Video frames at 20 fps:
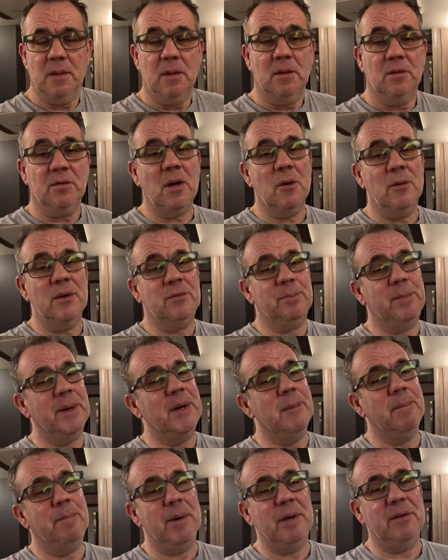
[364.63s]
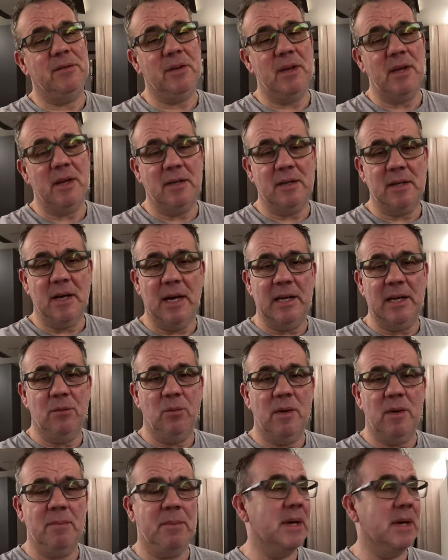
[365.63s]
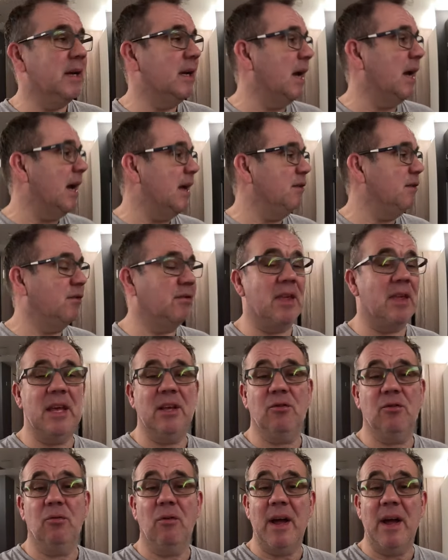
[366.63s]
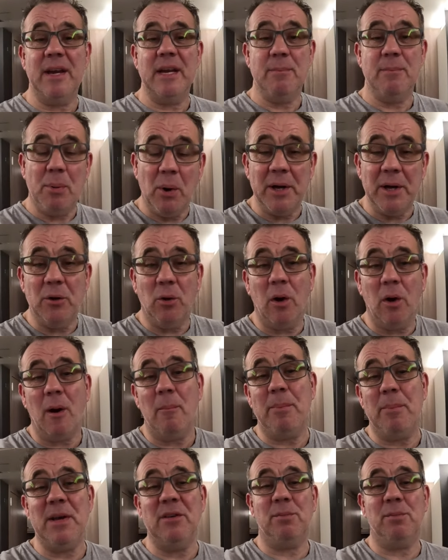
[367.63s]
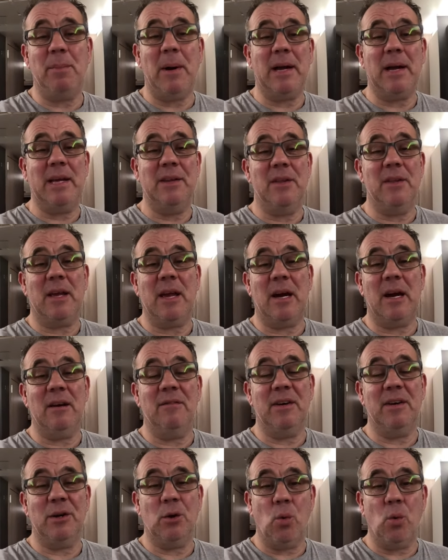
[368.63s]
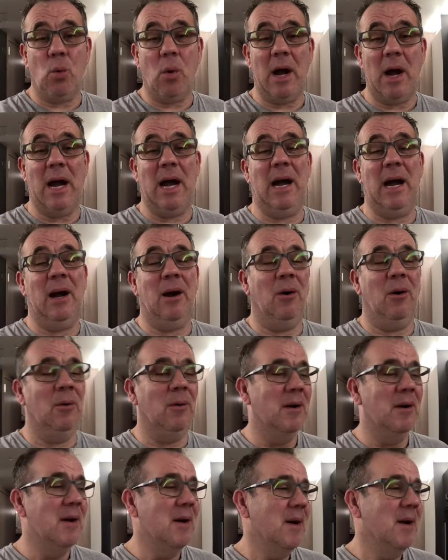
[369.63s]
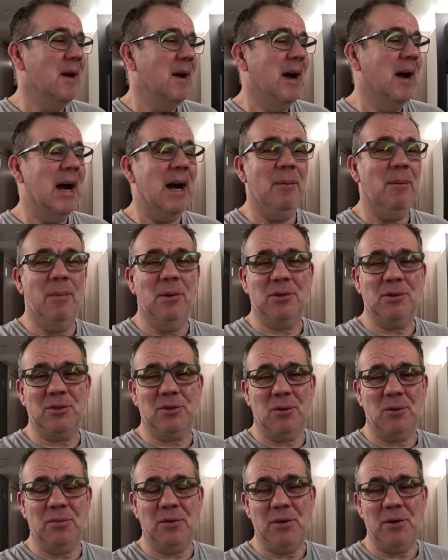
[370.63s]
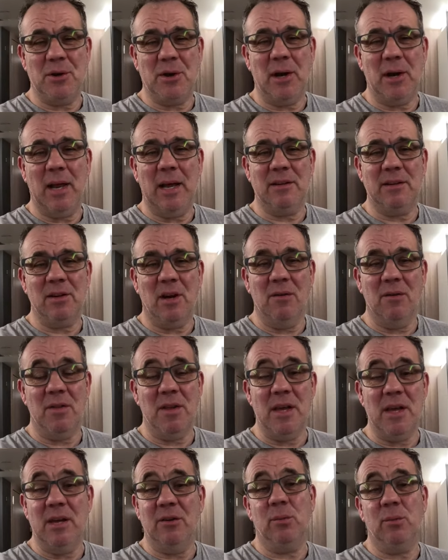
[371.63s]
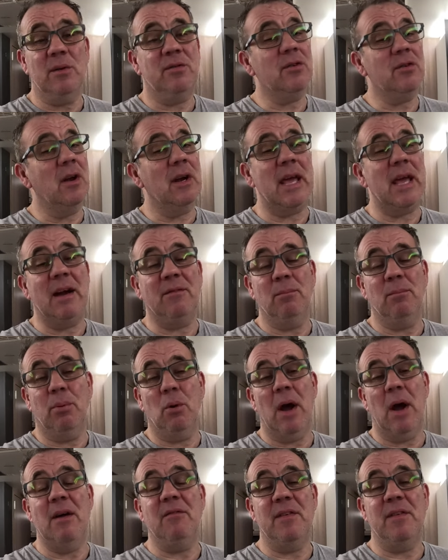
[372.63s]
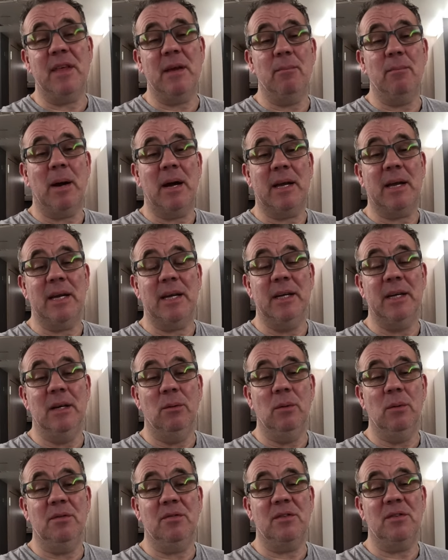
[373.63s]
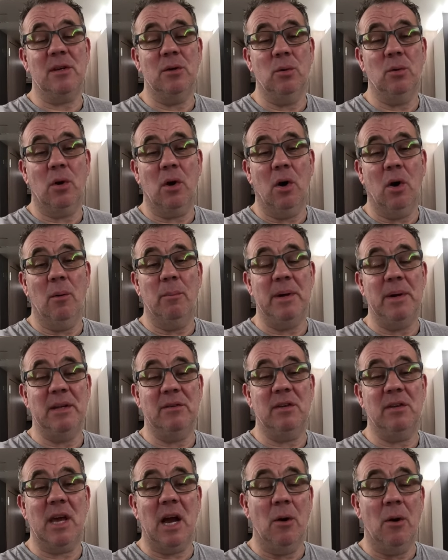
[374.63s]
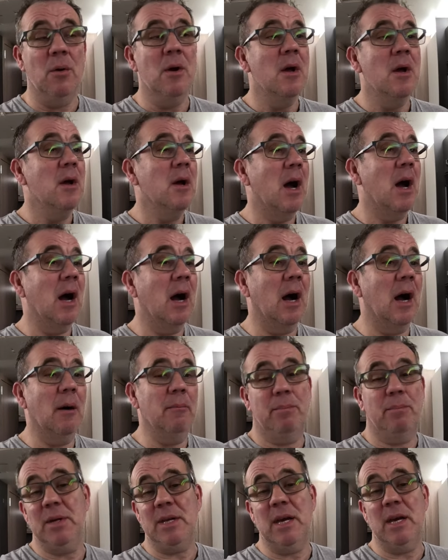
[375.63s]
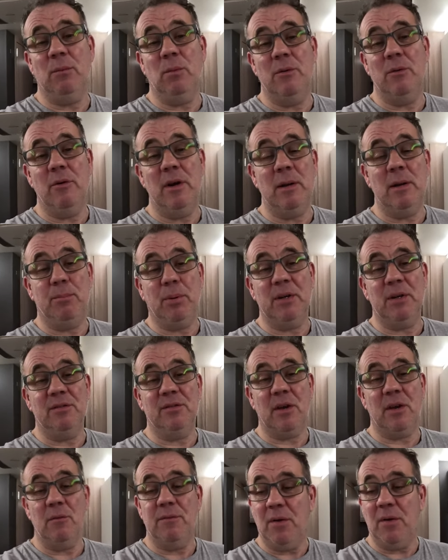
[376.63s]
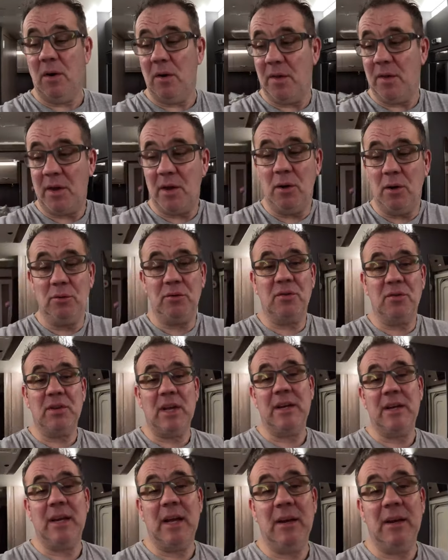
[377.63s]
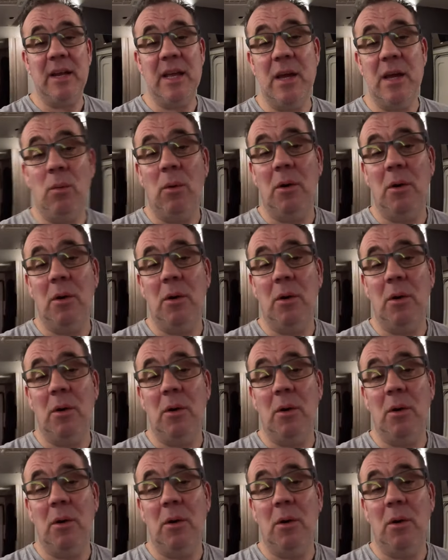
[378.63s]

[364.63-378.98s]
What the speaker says: So it's been a busy day. We've been getting things ready, putting all our bits back in the caravan, and wow, how much stuff do you collect over the years? We certainly haven't put everything back in and we've still got a bit to go. But yeah, we're really pleased so far. The girls are sat down here